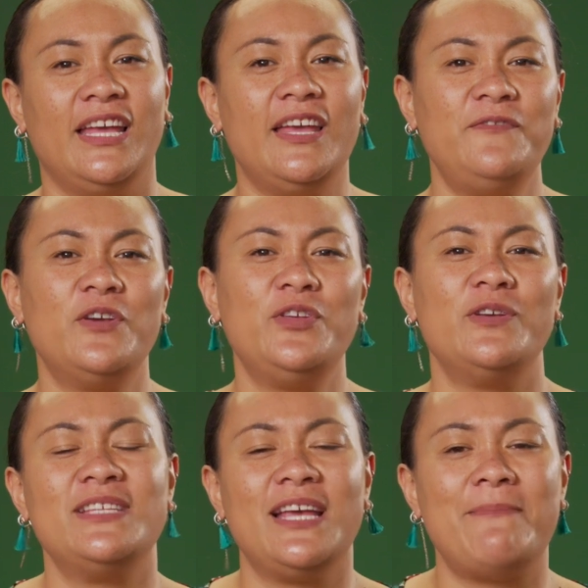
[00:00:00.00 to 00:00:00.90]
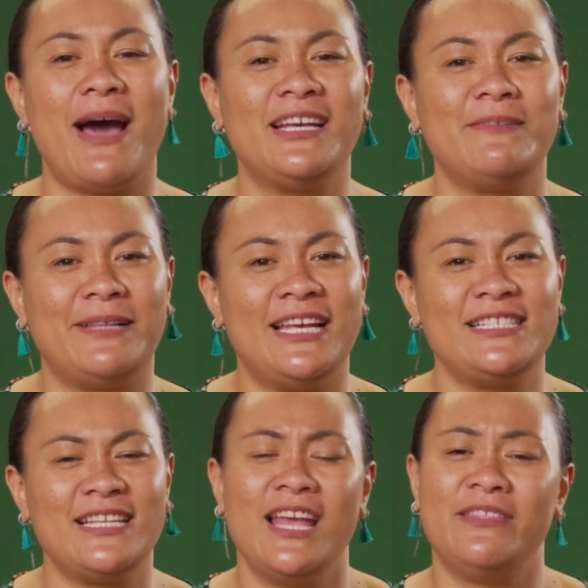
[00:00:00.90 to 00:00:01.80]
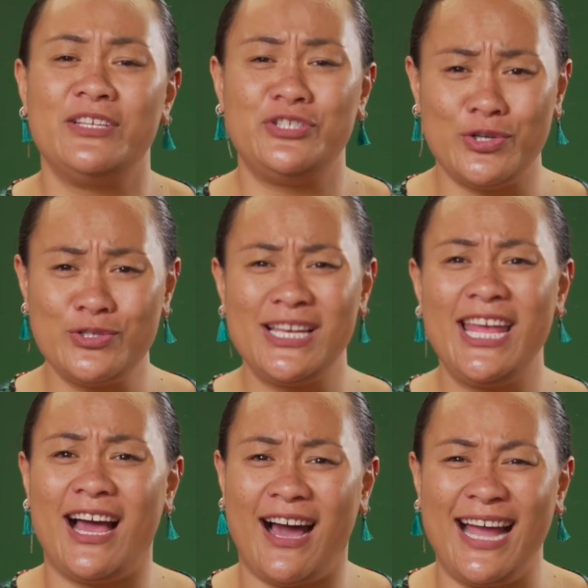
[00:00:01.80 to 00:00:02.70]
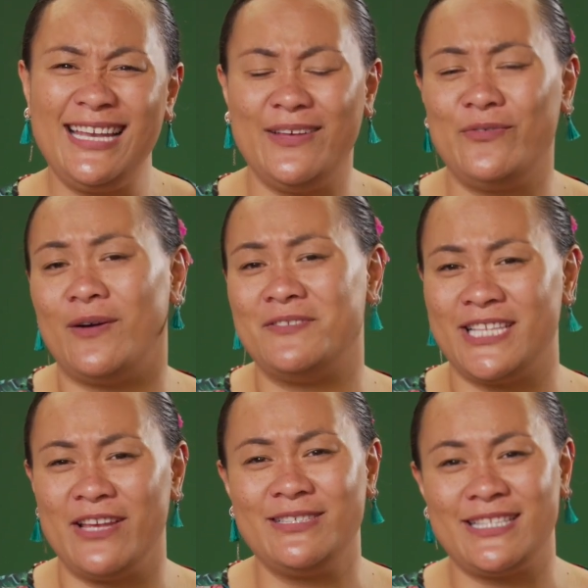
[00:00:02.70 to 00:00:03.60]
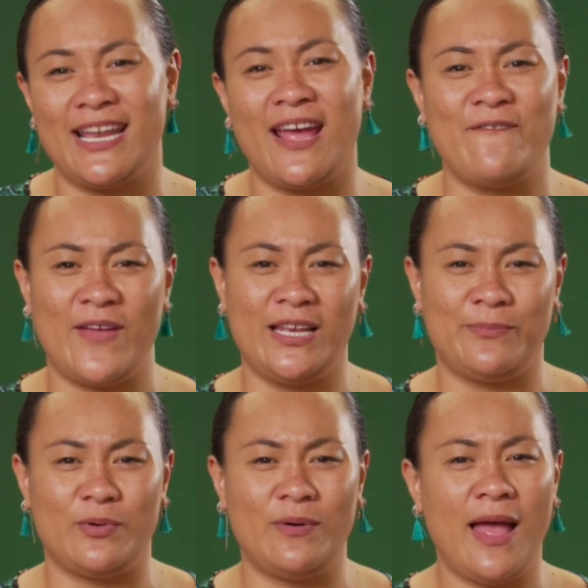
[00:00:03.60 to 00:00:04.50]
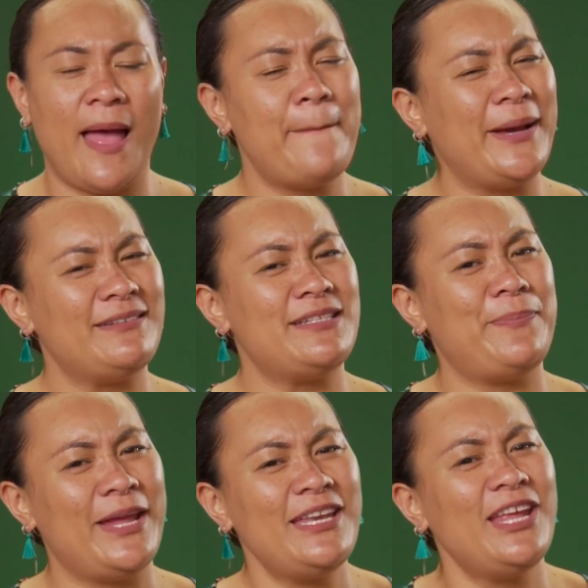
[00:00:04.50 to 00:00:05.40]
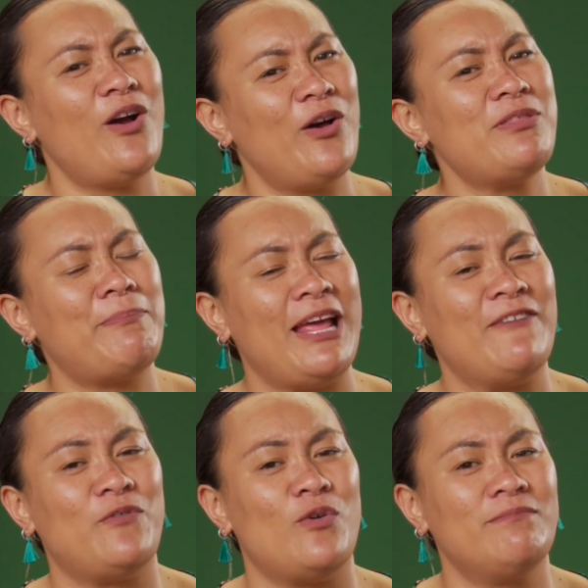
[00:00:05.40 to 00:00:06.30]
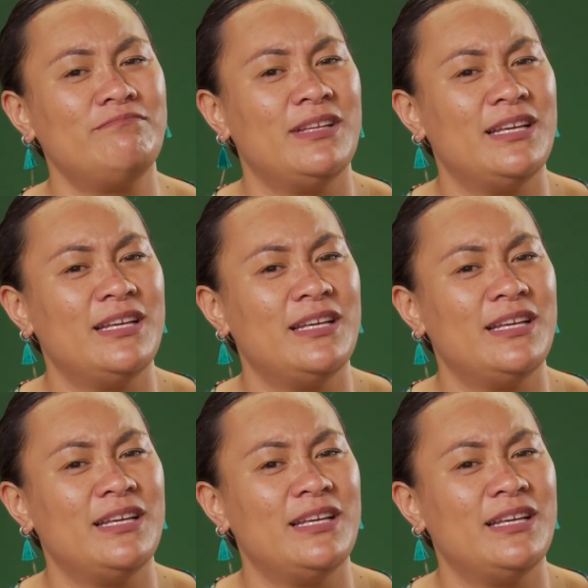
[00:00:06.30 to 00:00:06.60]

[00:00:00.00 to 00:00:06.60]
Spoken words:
If you're using a marketplace, there's usually a high level of sales data available, but depending on the platform,